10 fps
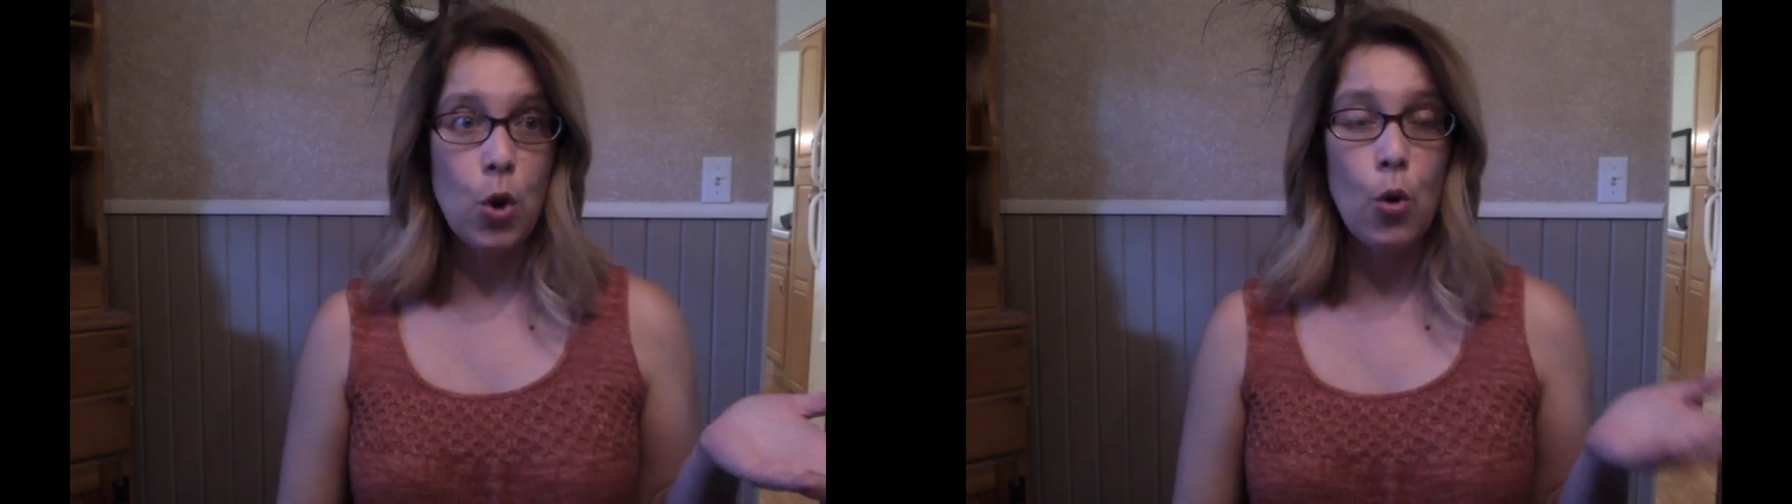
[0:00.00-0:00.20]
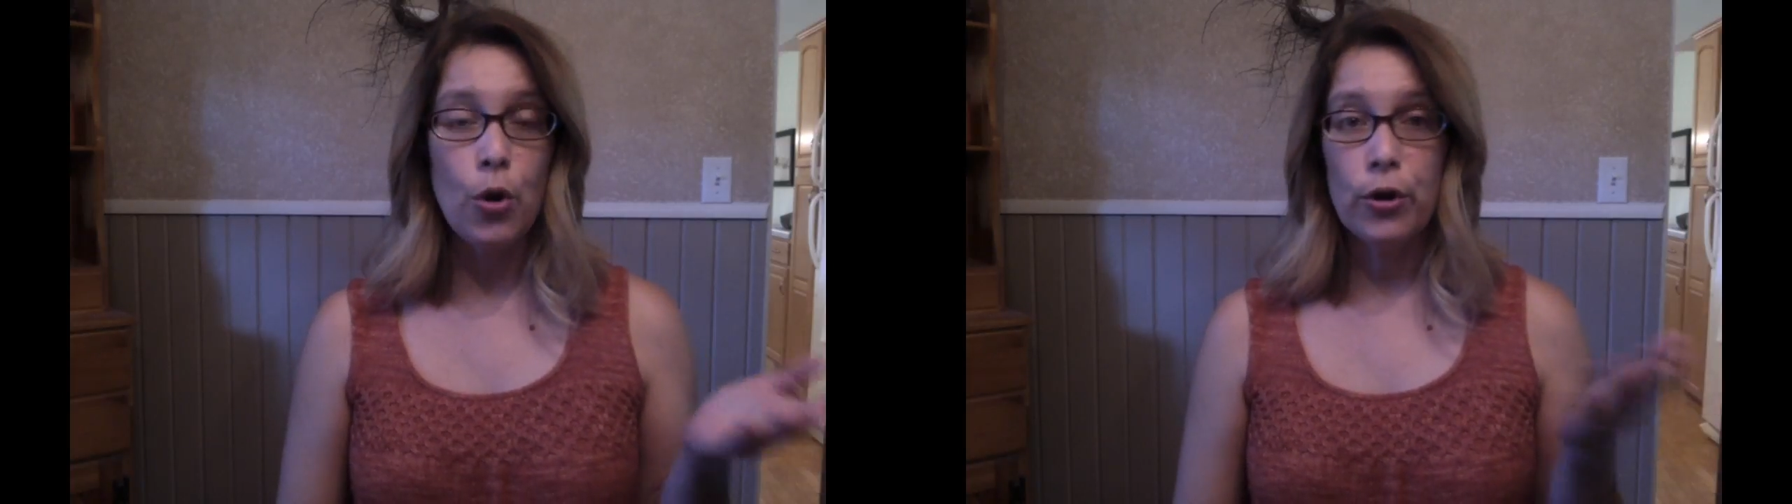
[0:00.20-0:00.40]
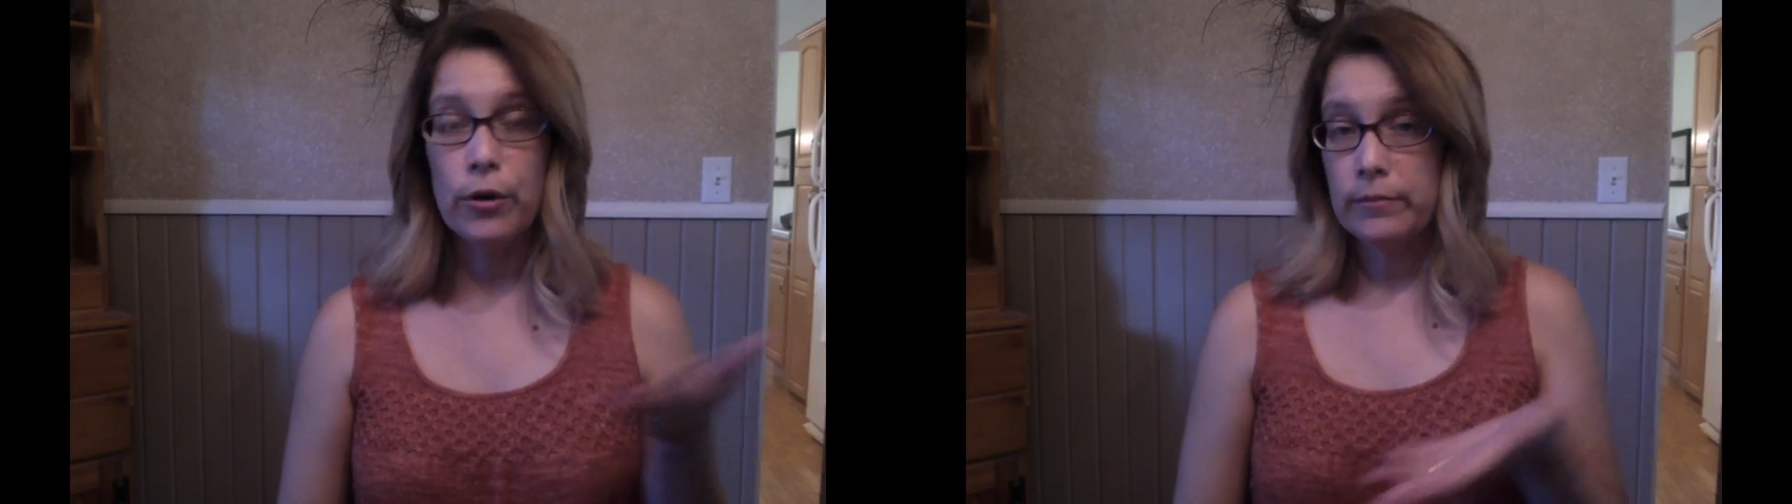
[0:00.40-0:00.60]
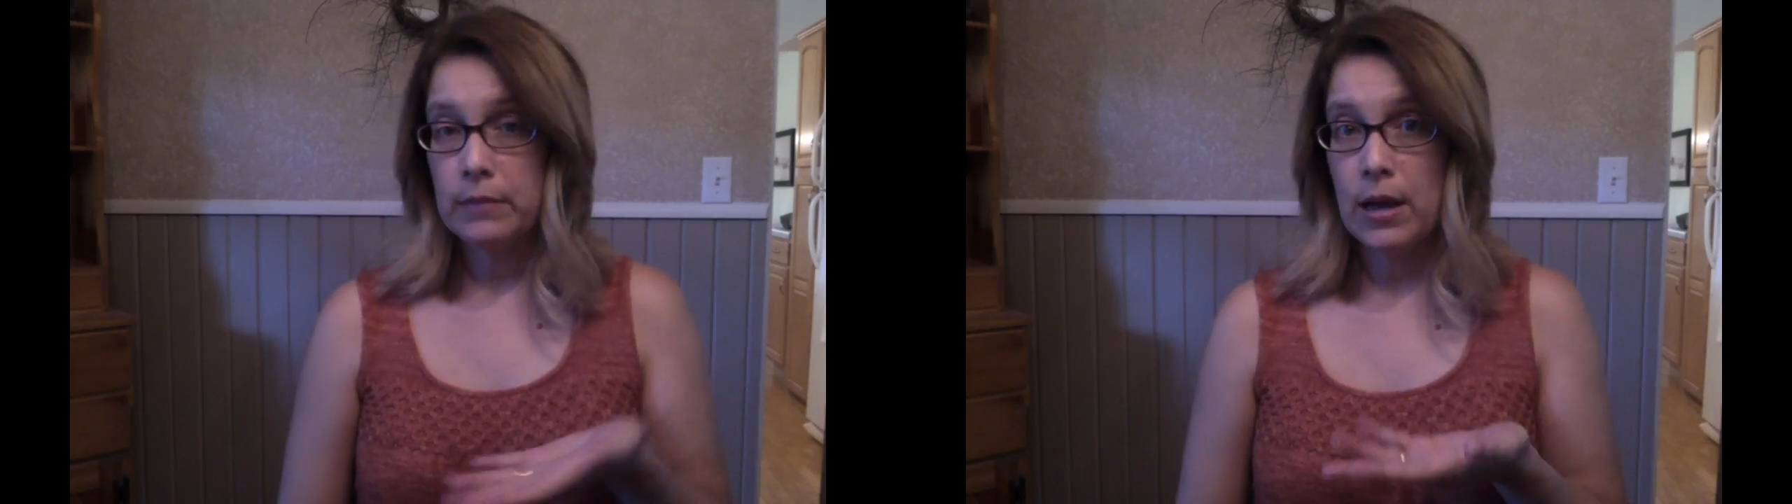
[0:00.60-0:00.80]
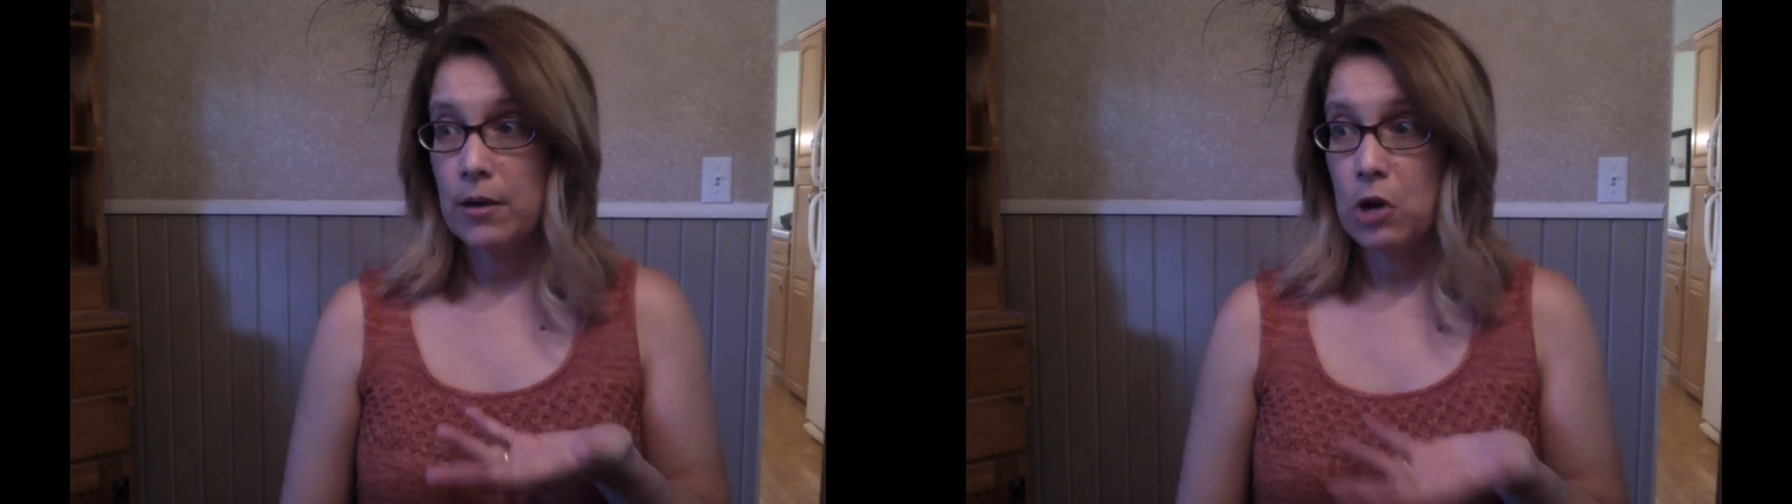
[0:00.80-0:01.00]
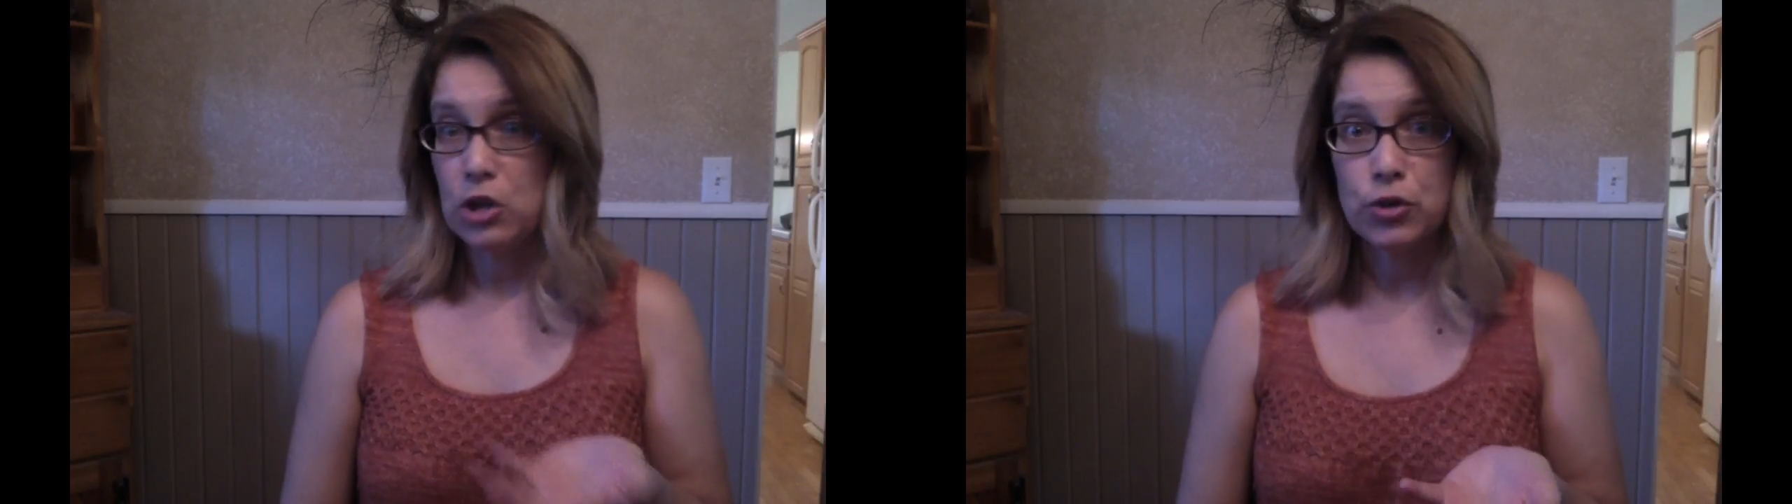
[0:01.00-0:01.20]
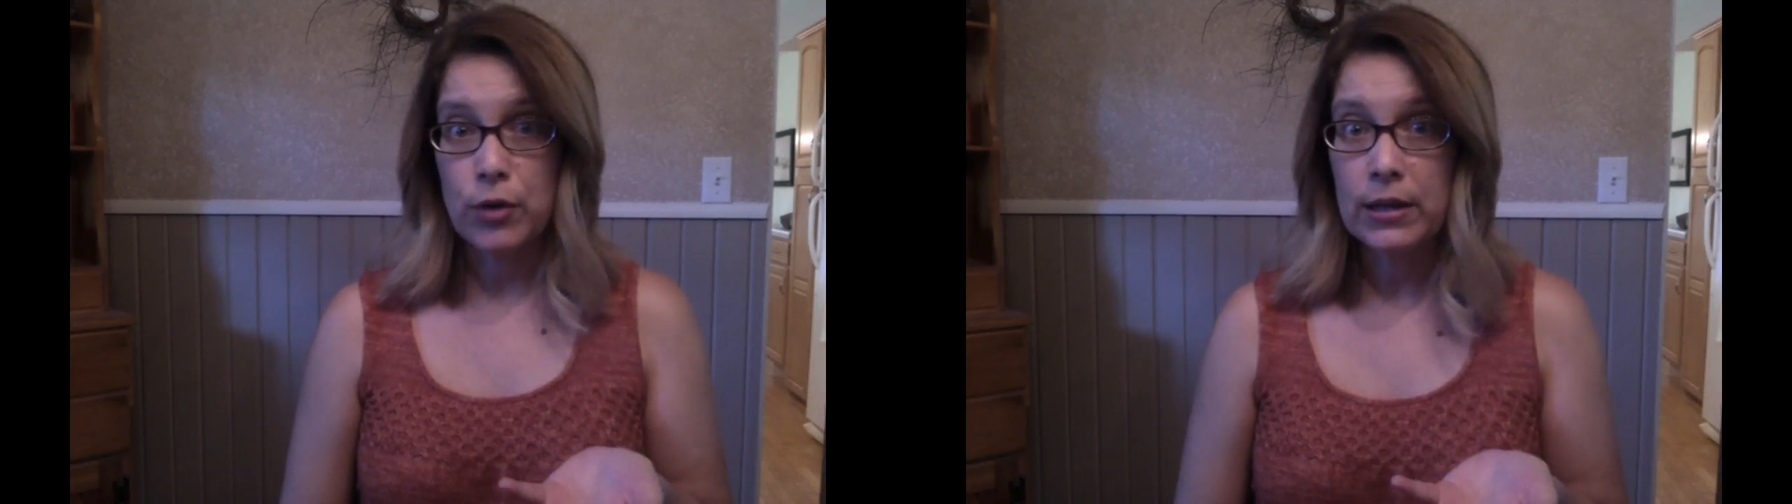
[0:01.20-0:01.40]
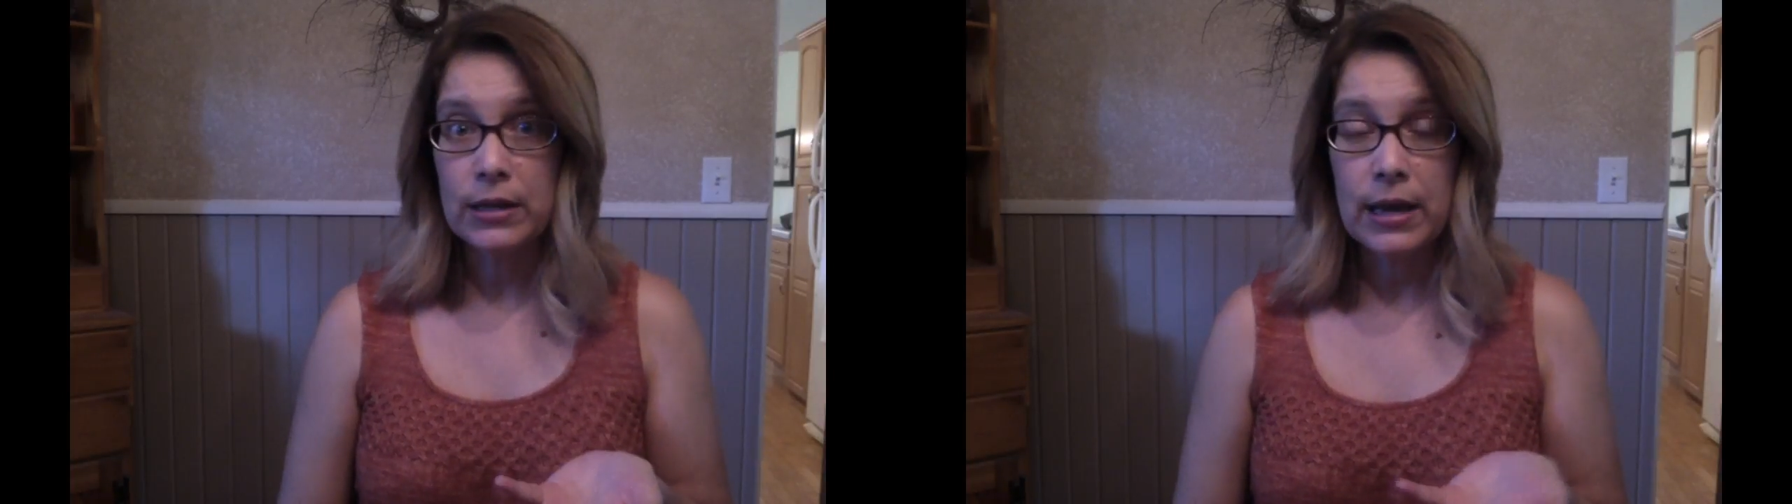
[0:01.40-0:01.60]
or
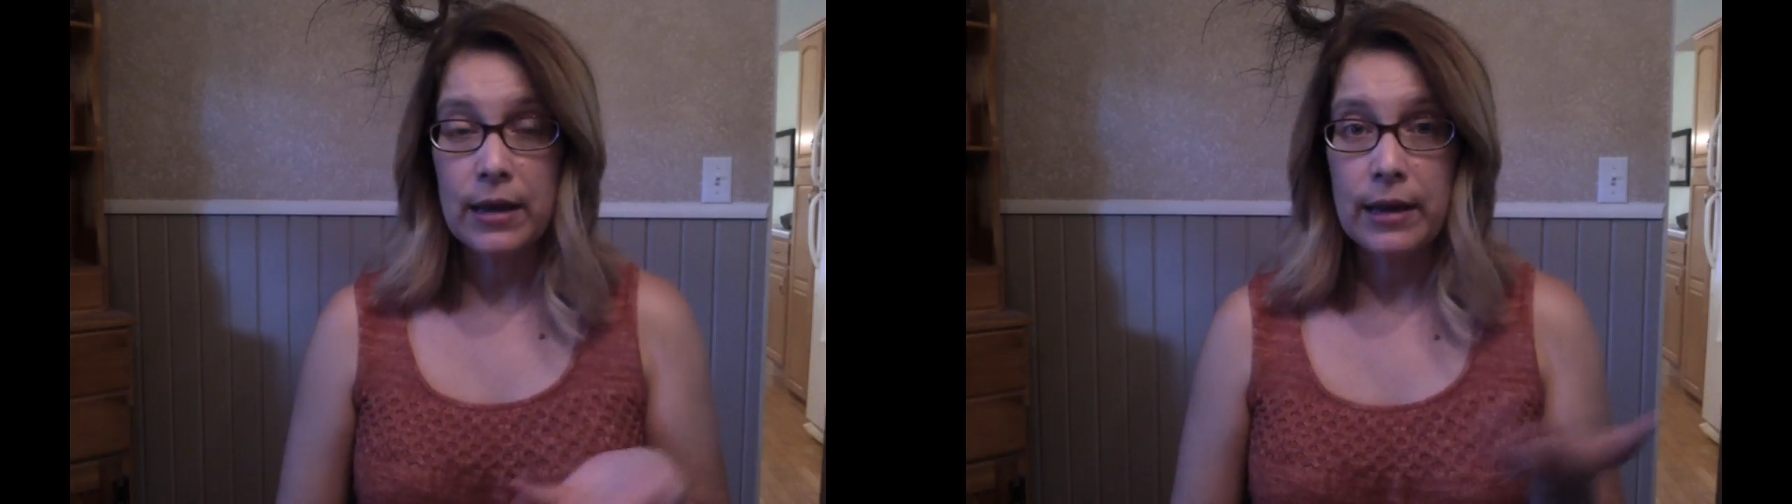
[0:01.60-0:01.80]
Australia.